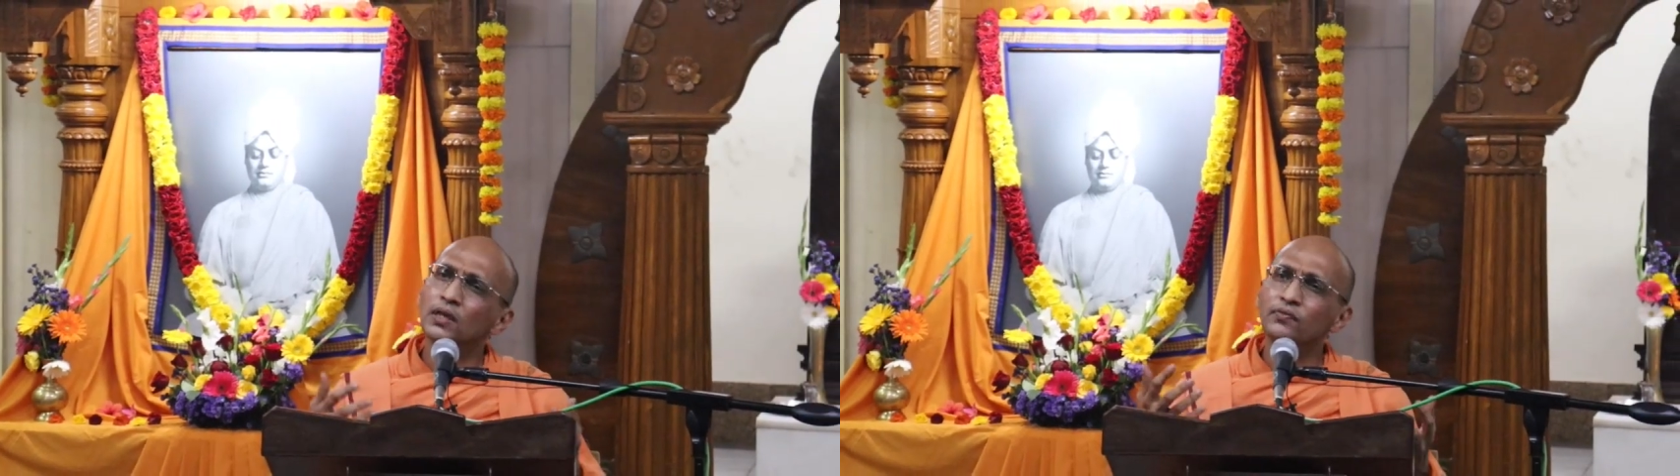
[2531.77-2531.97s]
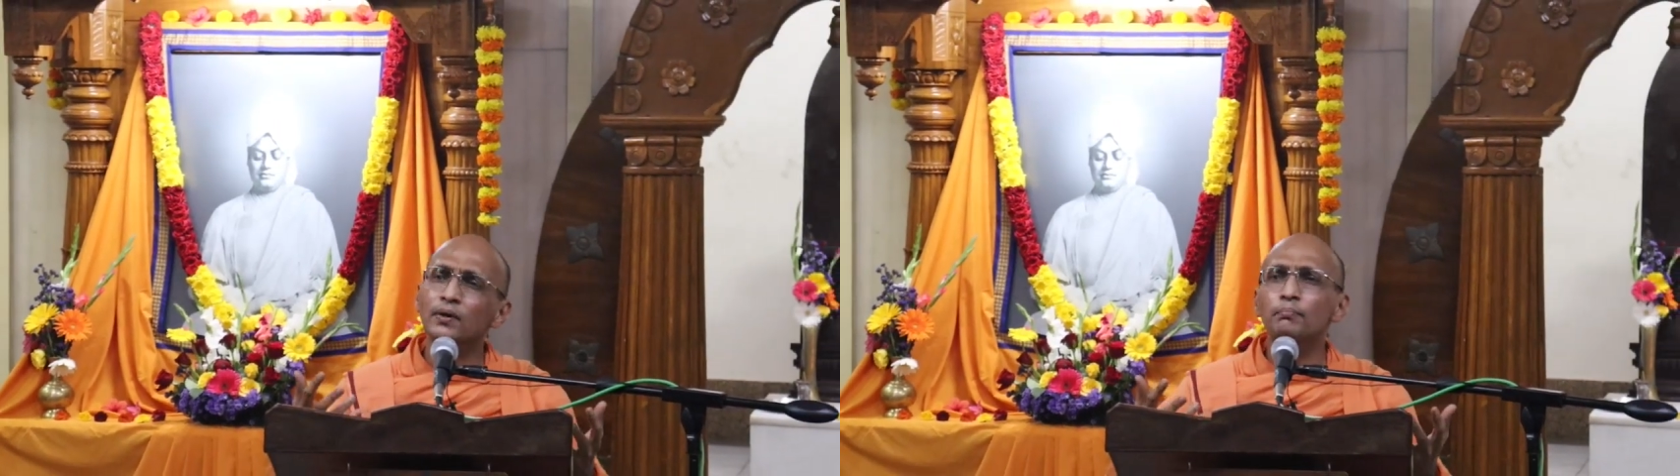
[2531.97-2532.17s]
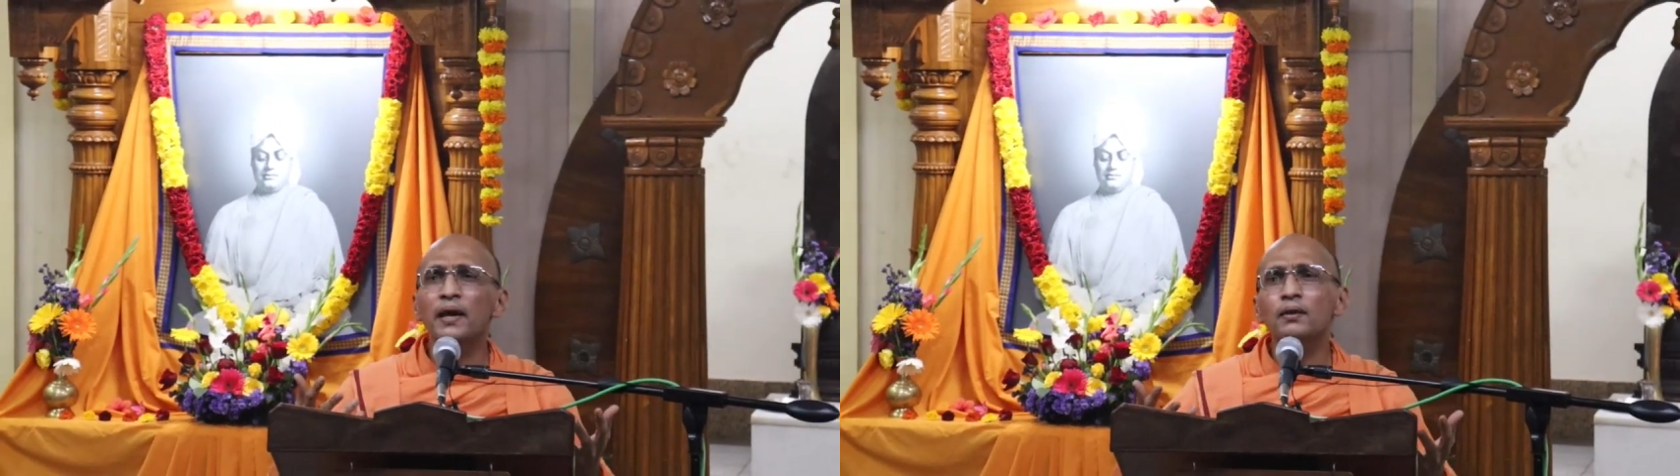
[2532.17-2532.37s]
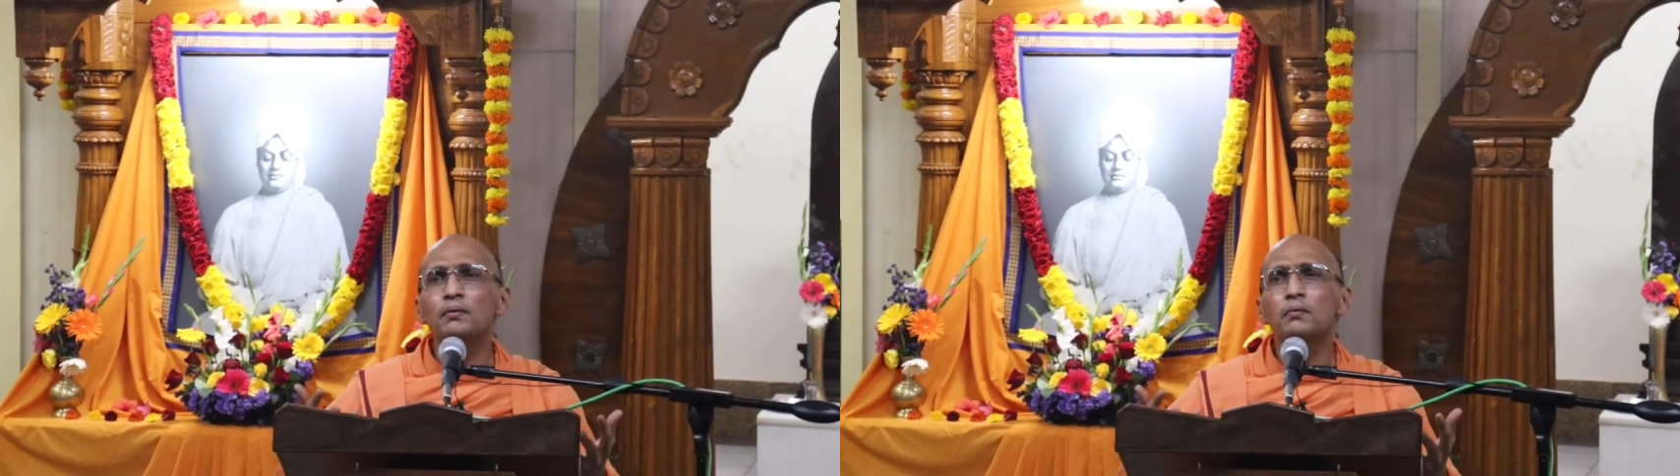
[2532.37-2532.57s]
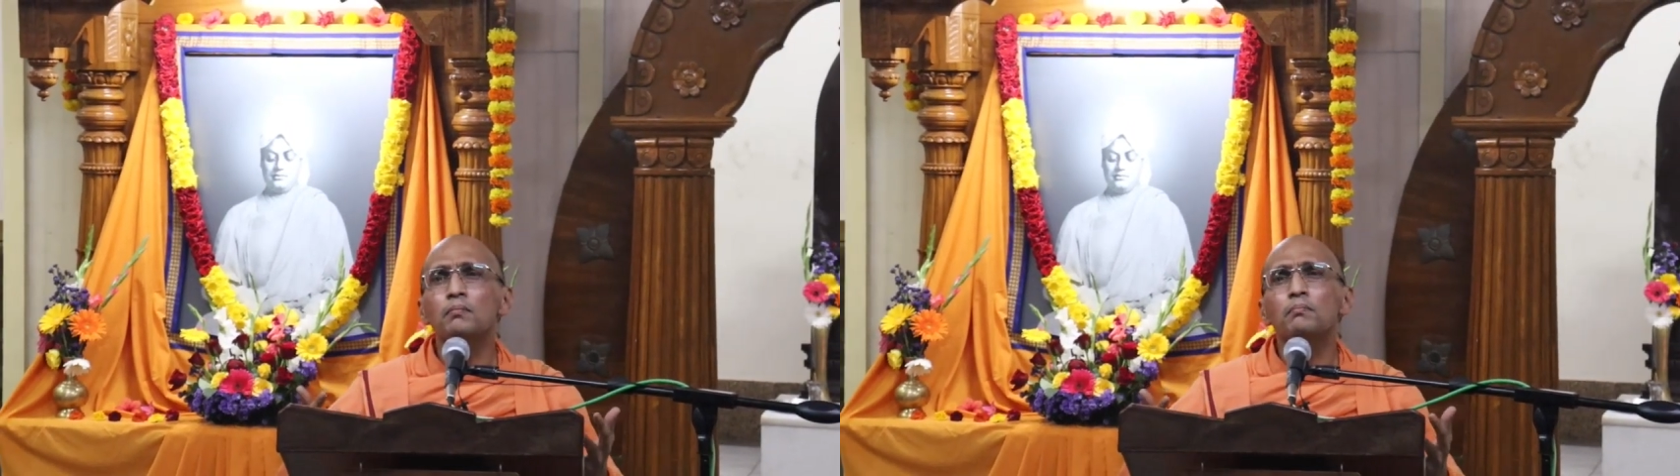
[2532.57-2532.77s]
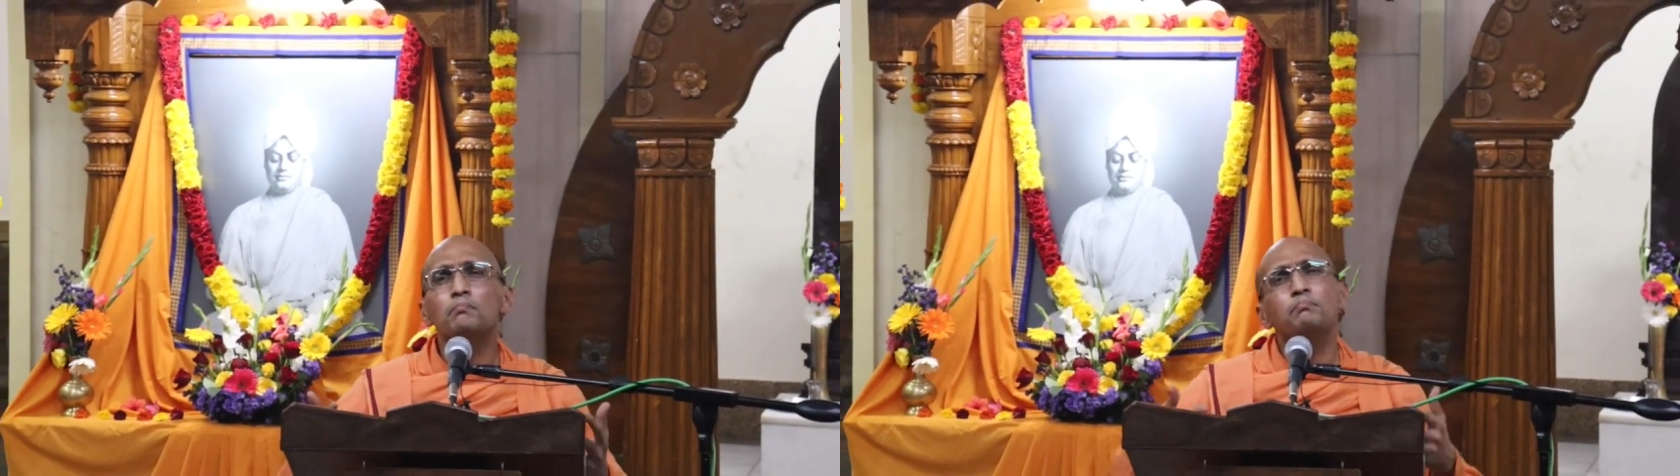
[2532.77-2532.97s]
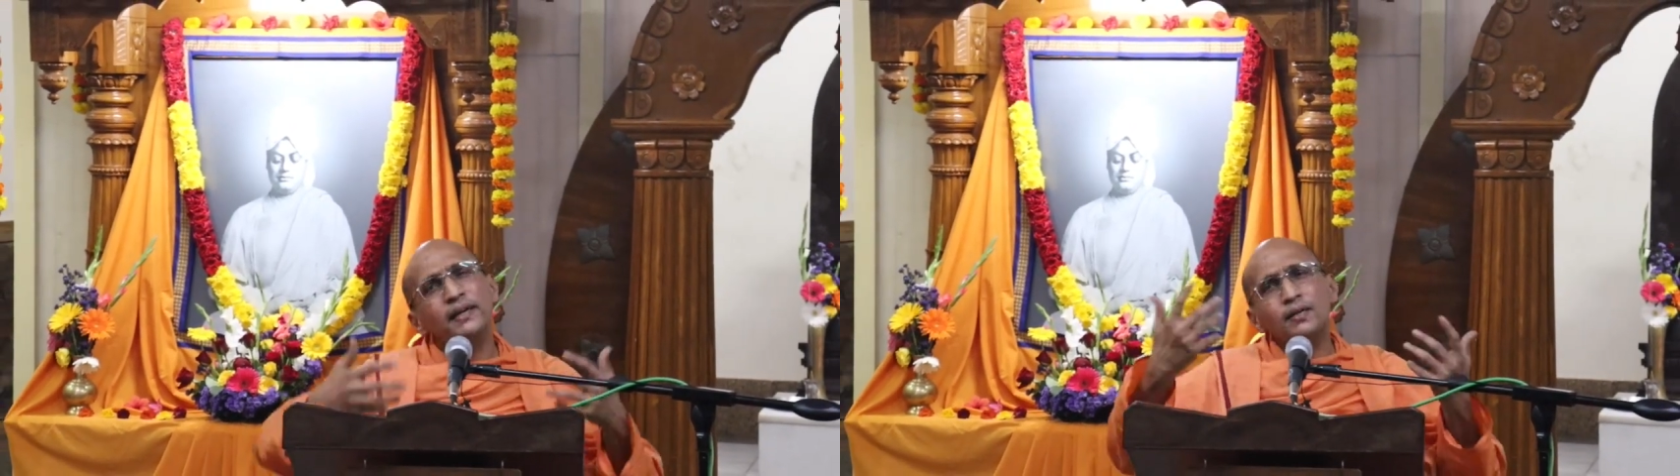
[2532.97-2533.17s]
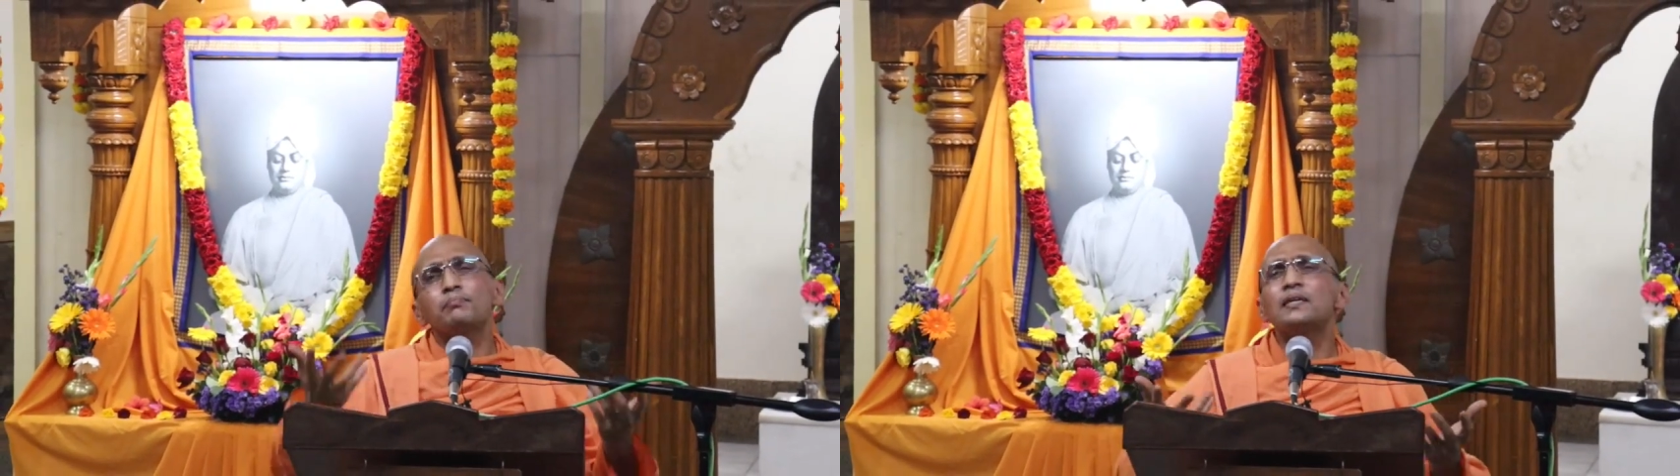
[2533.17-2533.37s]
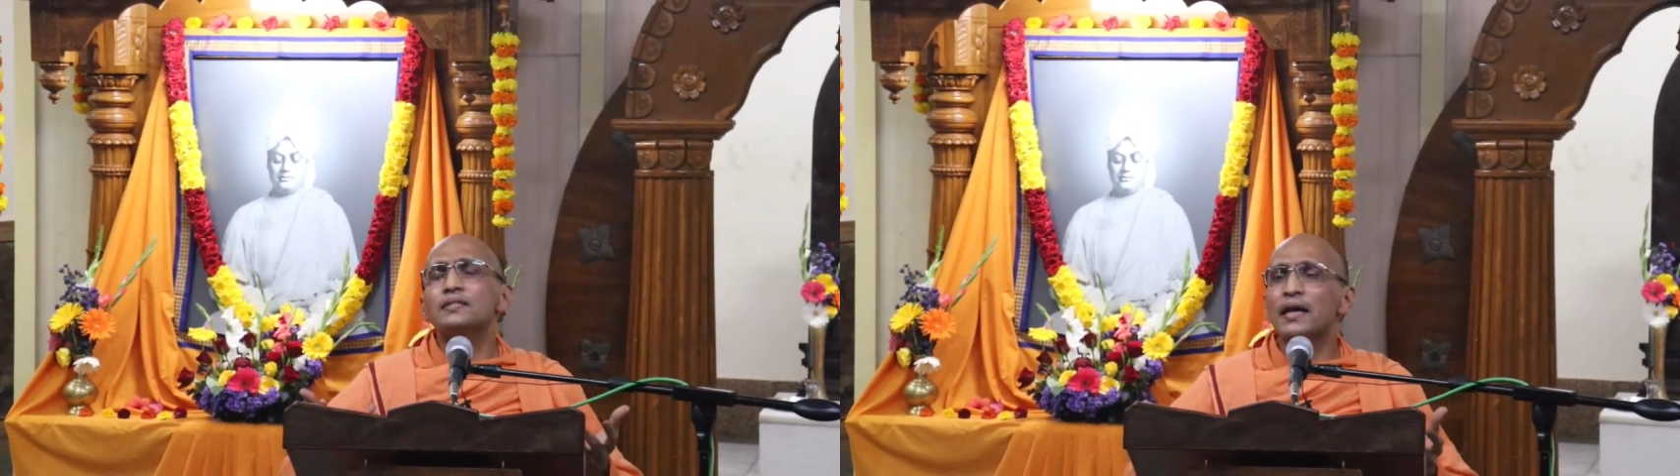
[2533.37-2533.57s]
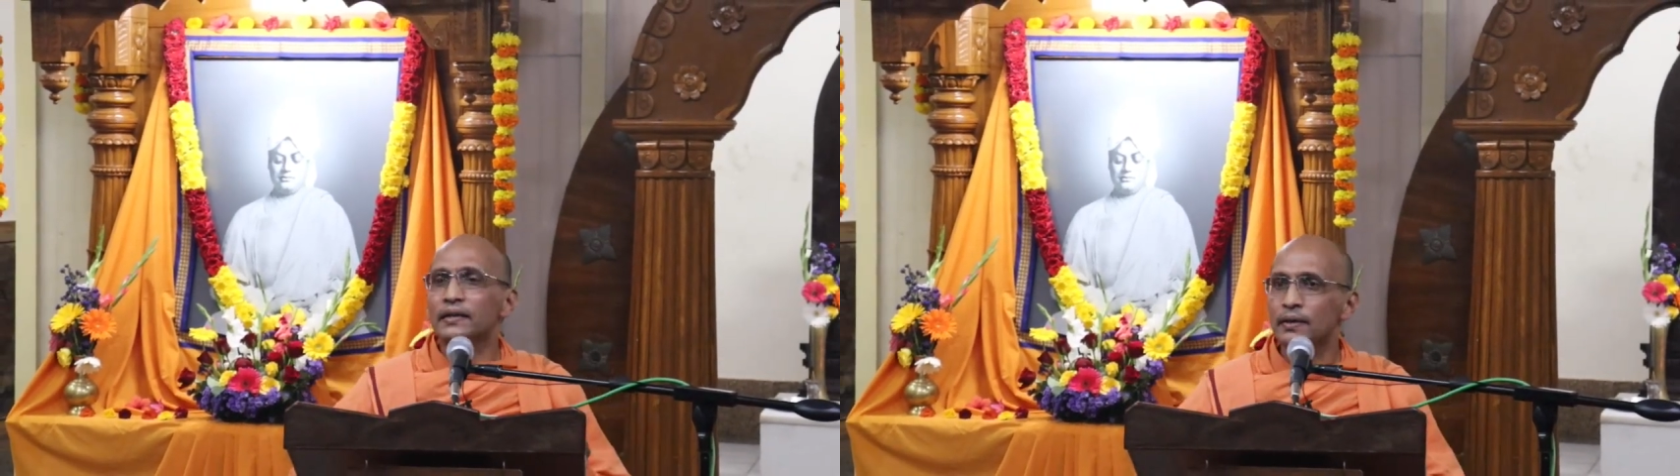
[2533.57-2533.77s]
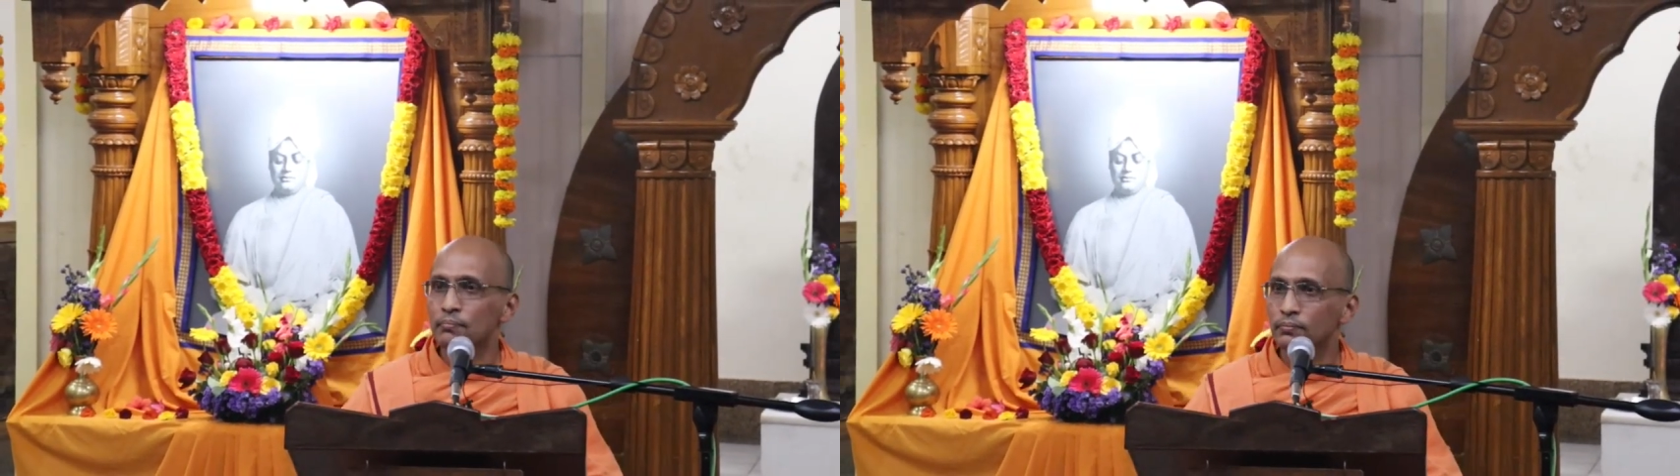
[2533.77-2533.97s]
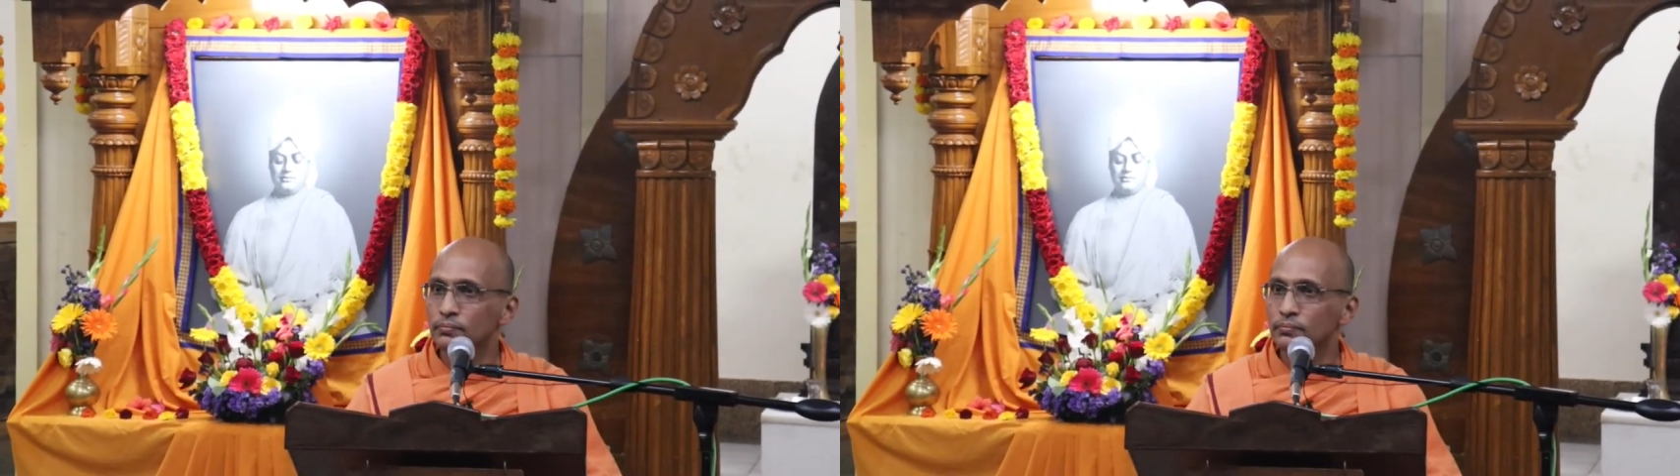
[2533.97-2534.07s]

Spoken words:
there were men better built than him.